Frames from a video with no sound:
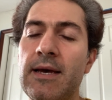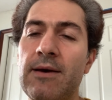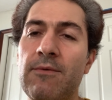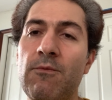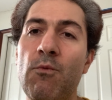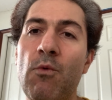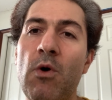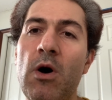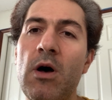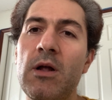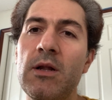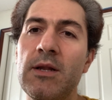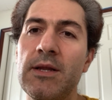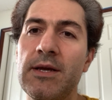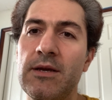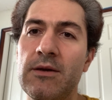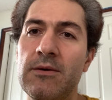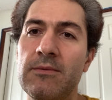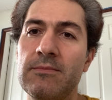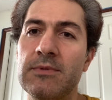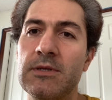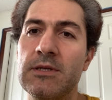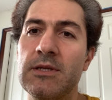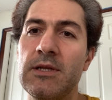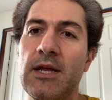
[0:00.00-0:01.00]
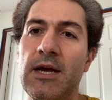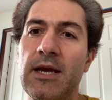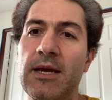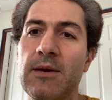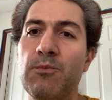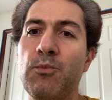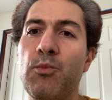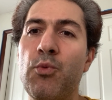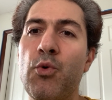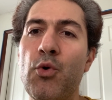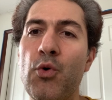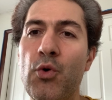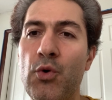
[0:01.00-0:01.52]
volumes like
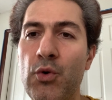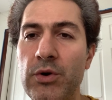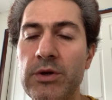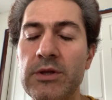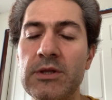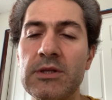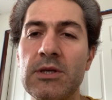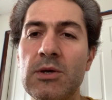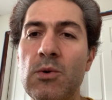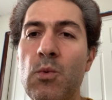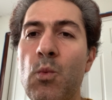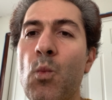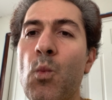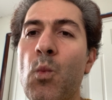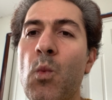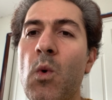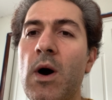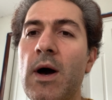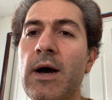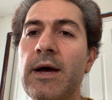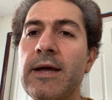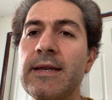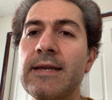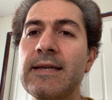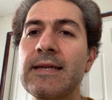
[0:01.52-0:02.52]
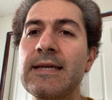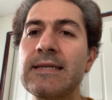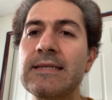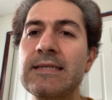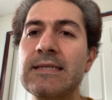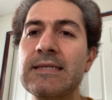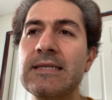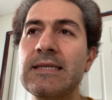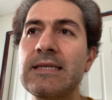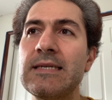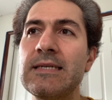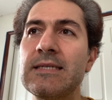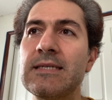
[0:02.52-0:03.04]
0.1
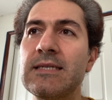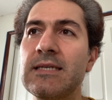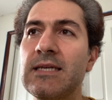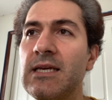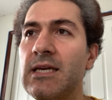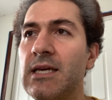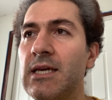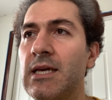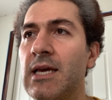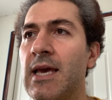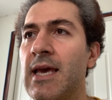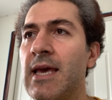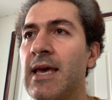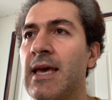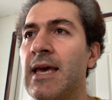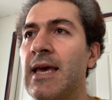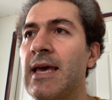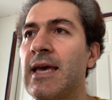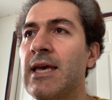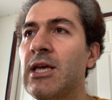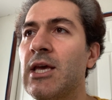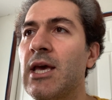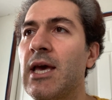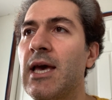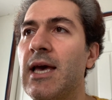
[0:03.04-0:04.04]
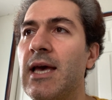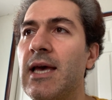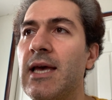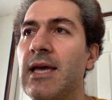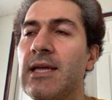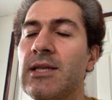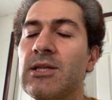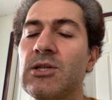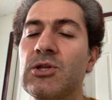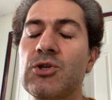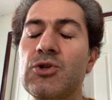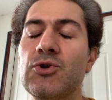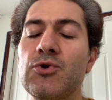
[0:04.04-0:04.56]
cc
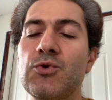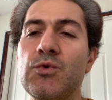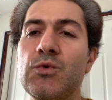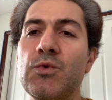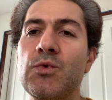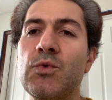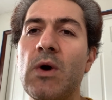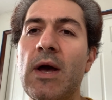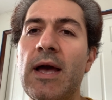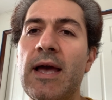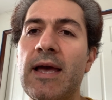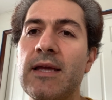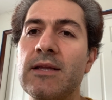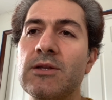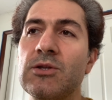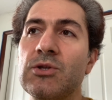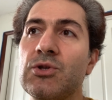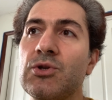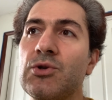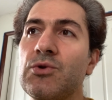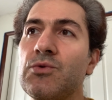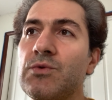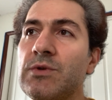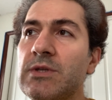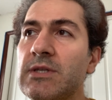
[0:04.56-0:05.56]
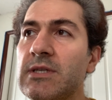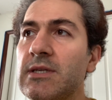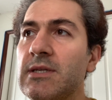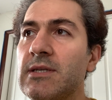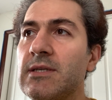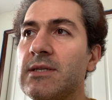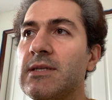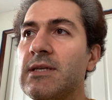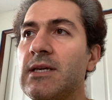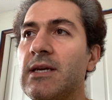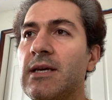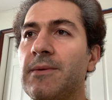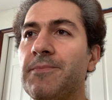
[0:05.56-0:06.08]
and 2
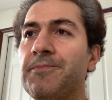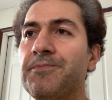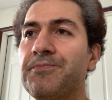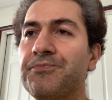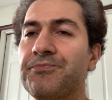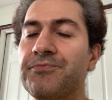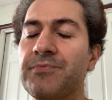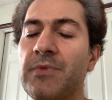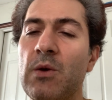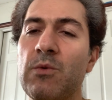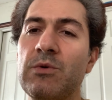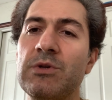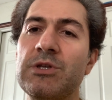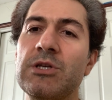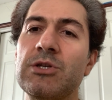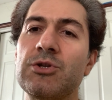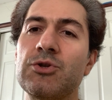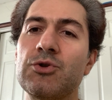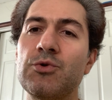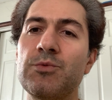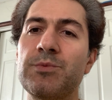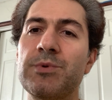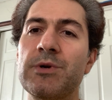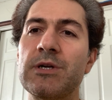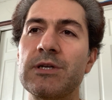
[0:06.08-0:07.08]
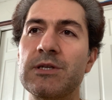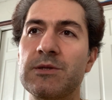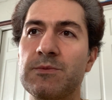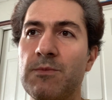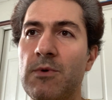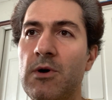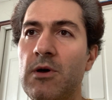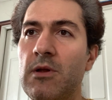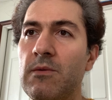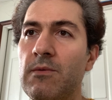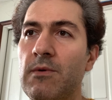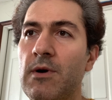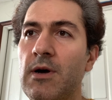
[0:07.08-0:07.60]
cc, which is super
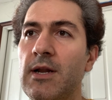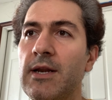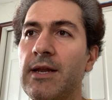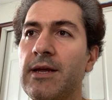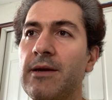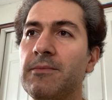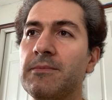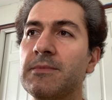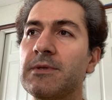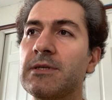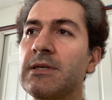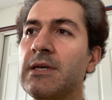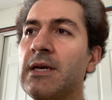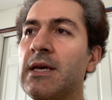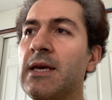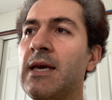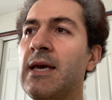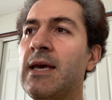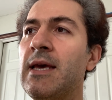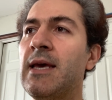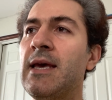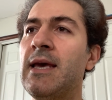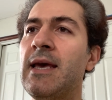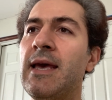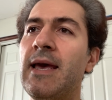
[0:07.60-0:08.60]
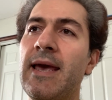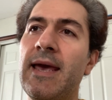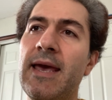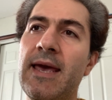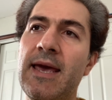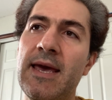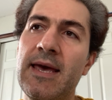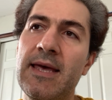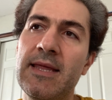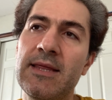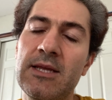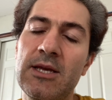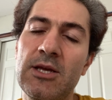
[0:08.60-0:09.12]
small volumes.
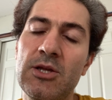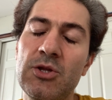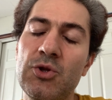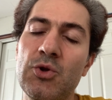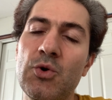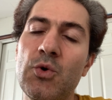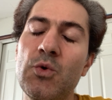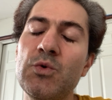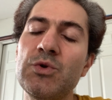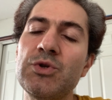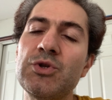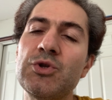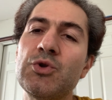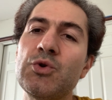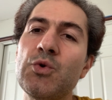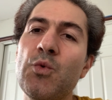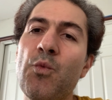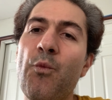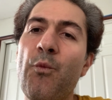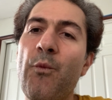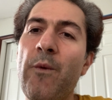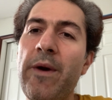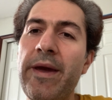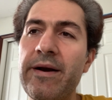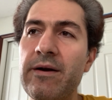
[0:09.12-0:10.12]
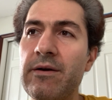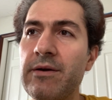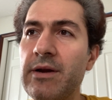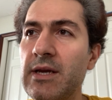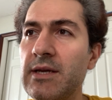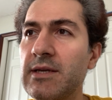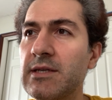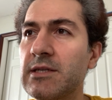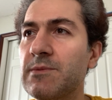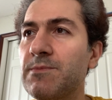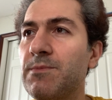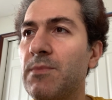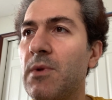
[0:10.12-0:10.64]
And those two
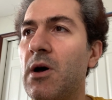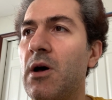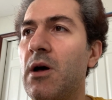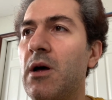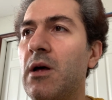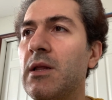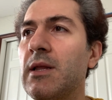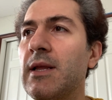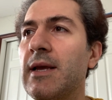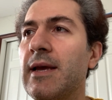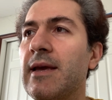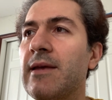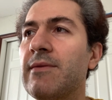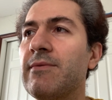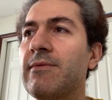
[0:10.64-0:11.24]
very small